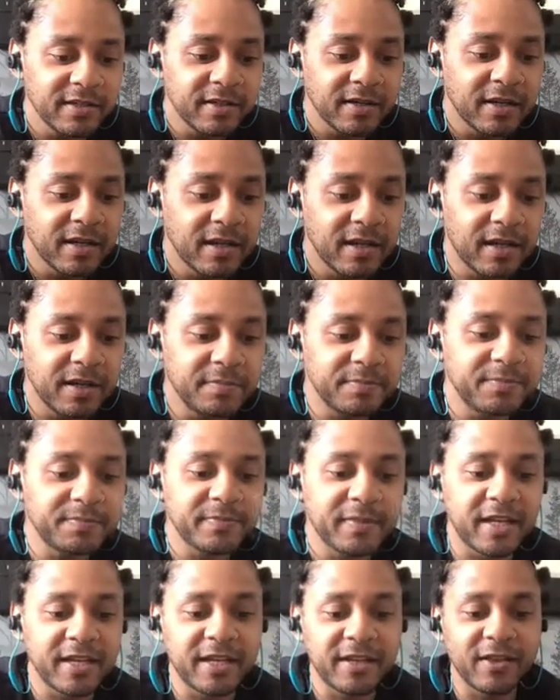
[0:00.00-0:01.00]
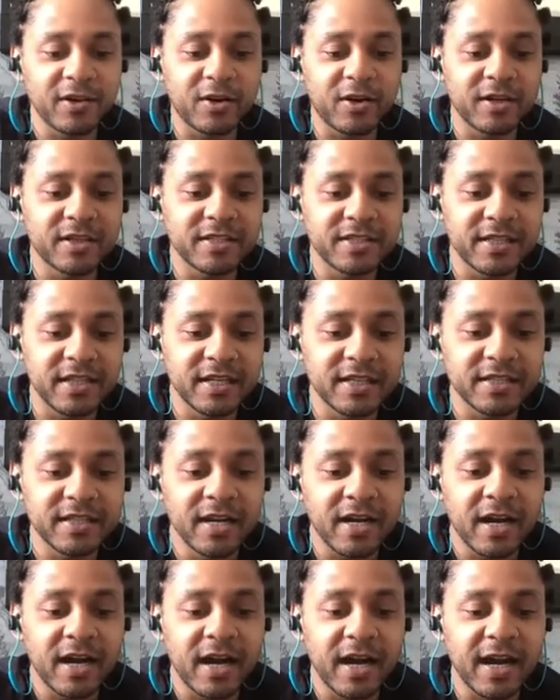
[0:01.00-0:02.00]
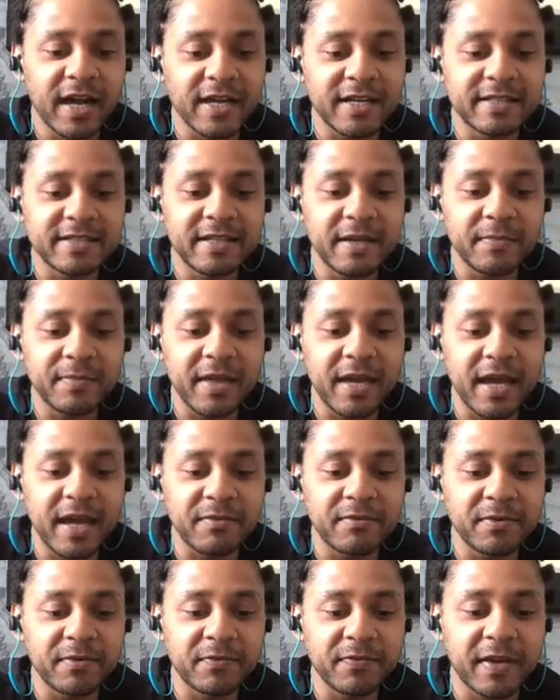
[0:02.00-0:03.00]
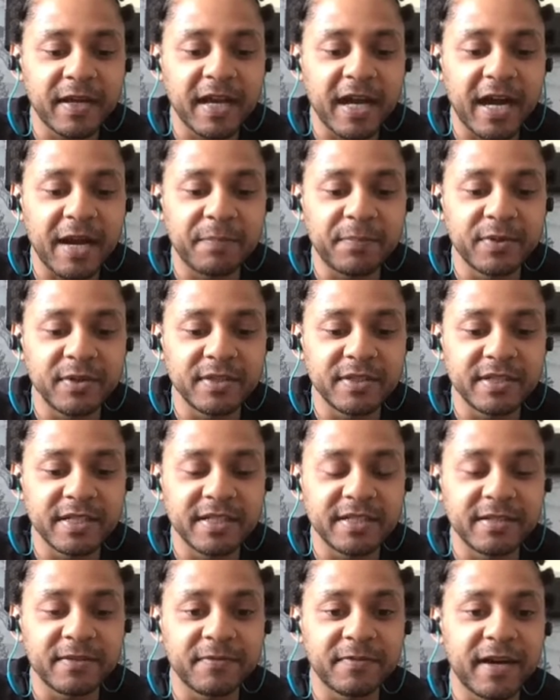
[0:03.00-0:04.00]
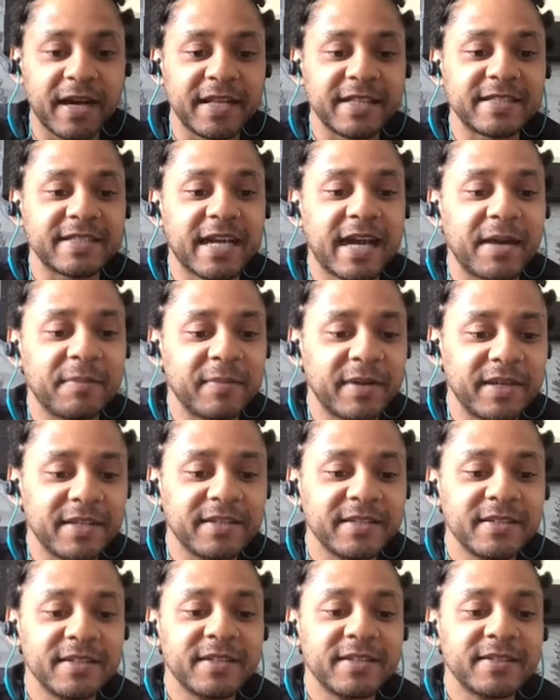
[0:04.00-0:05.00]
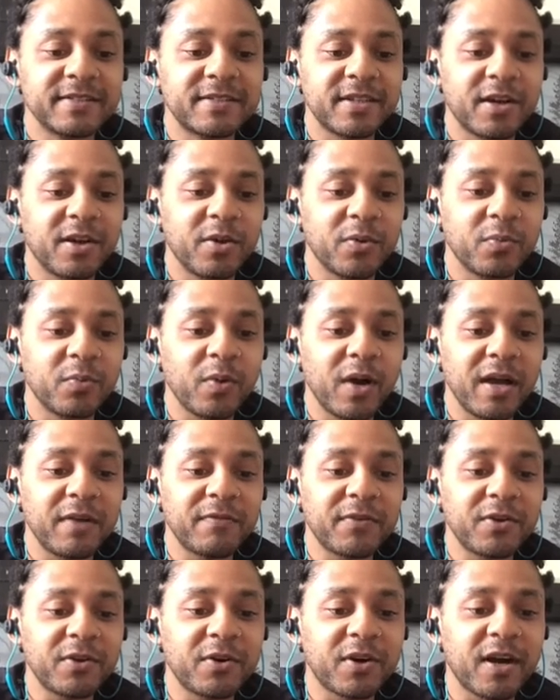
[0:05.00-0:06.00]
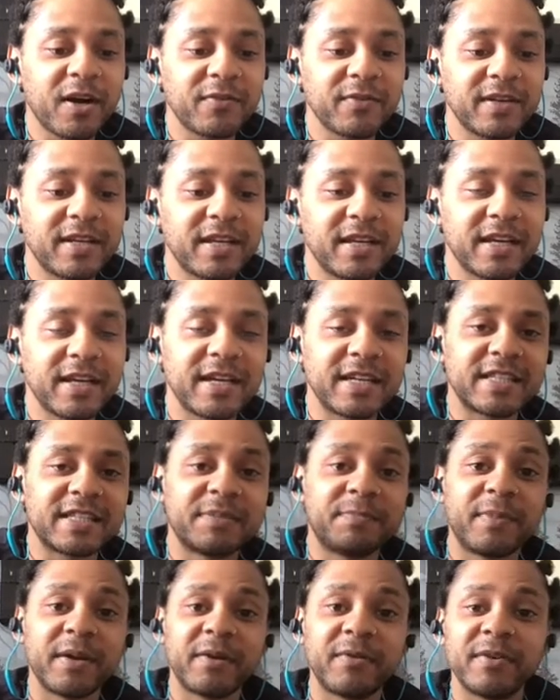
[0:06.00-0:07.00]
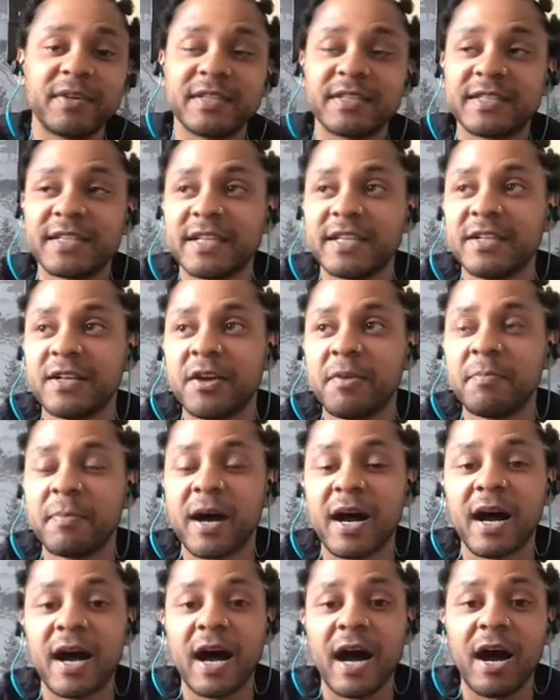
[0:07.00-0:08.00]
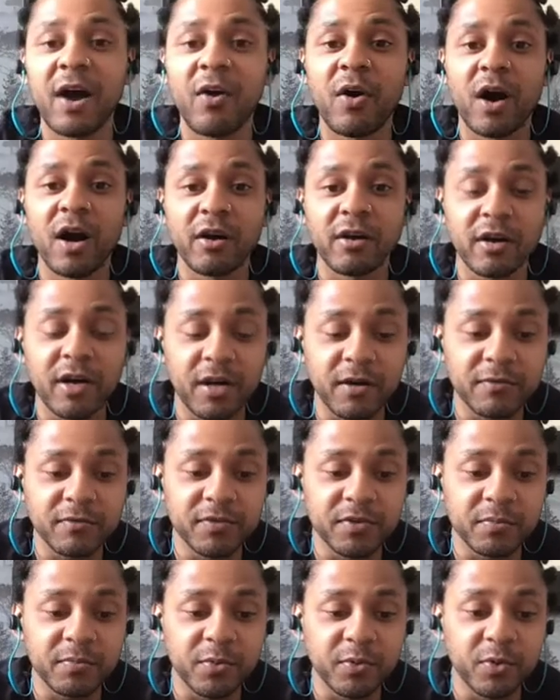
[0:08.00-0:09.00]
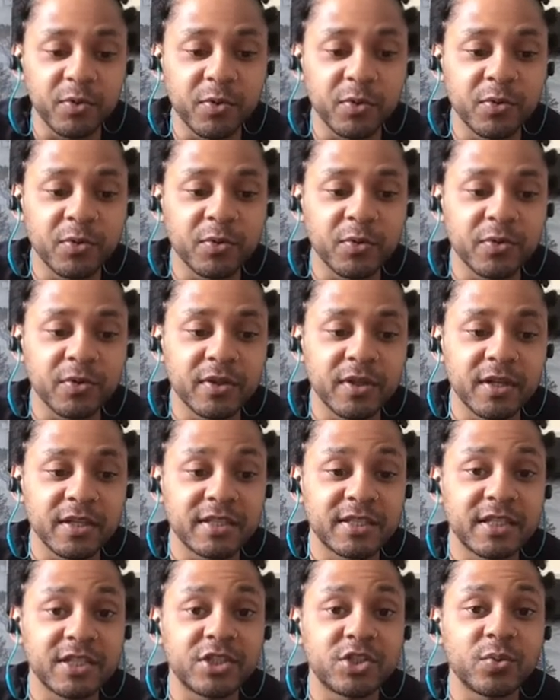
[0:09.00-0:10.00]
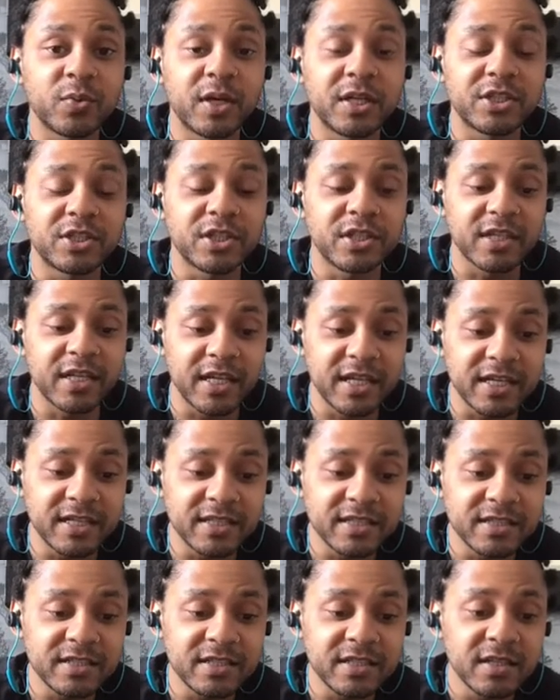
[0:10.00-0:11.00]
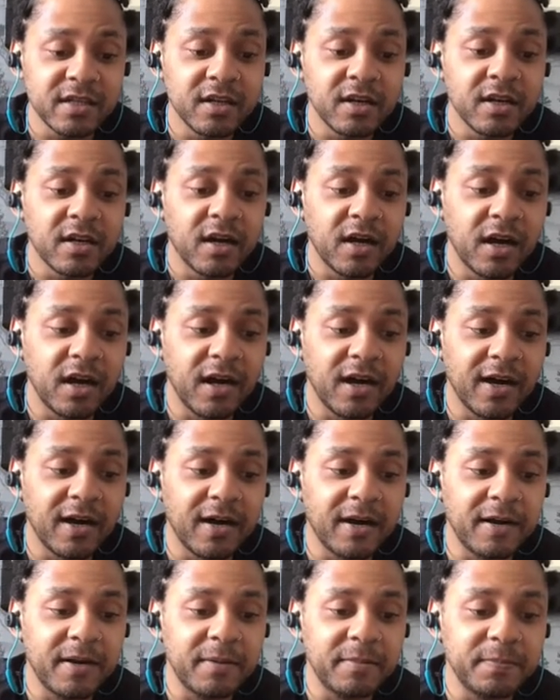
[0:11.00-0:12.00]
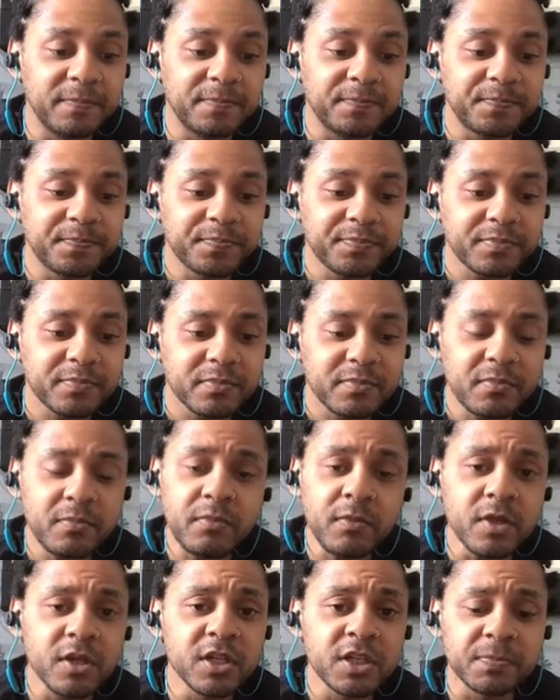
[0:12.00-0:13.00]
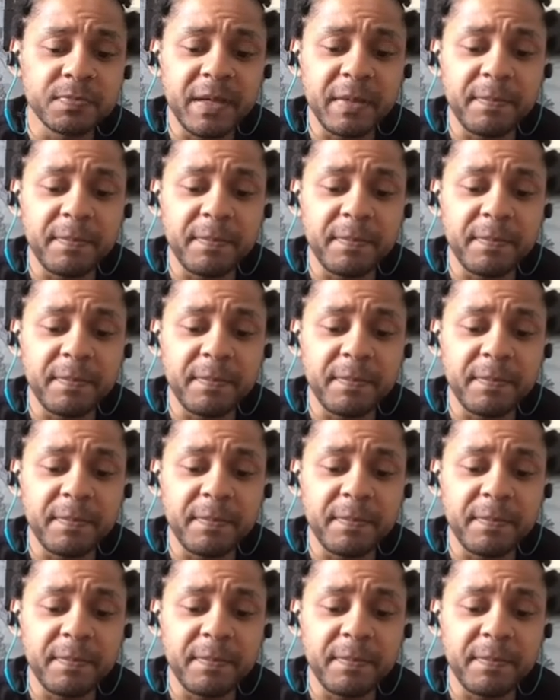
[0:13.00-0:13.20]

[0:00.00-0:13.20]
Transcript: And then the card says, I accept that everything happens in divine timing. So whatever you're currently experiencing, no matter how uncomfortable the situation is, just be